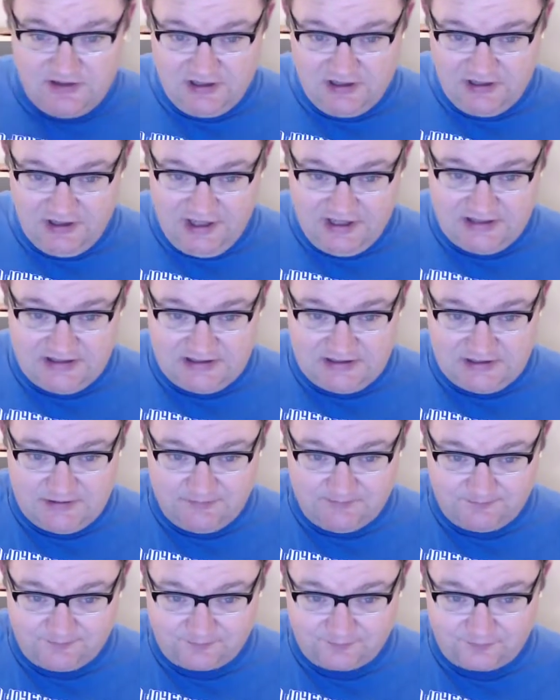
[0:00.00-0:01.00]
lights
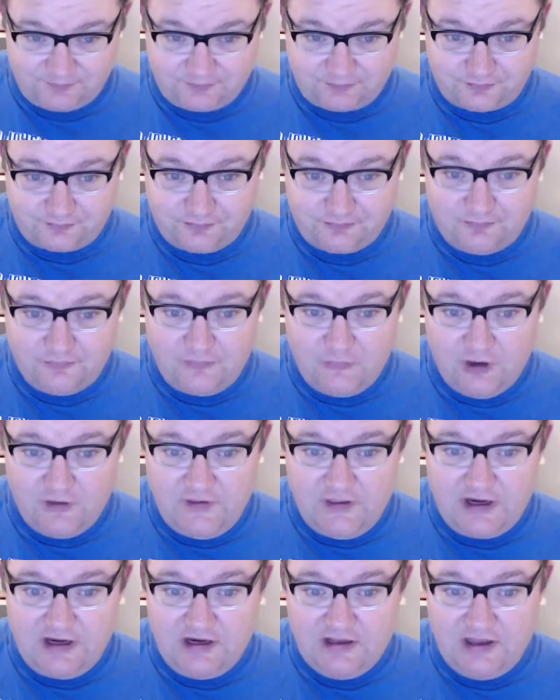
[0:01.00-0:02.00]

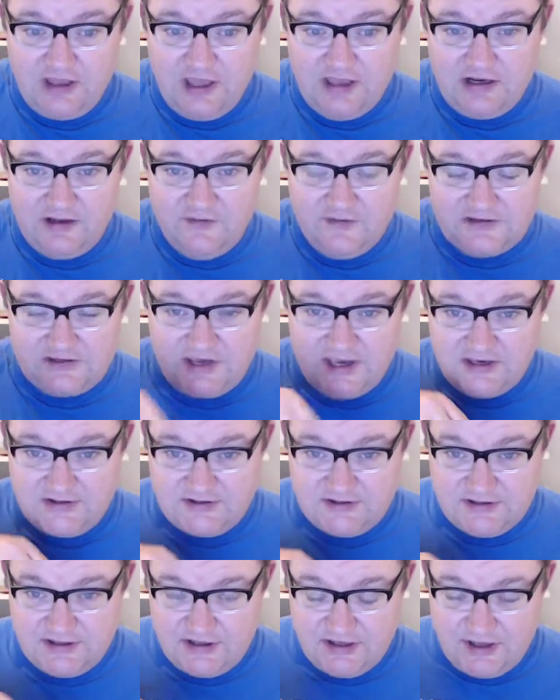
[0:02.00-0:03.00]
that indicate, in this
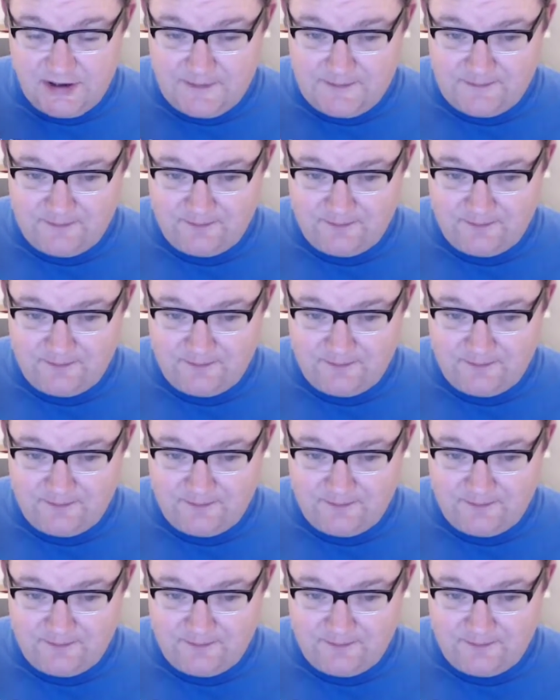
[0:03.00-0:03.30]
case, the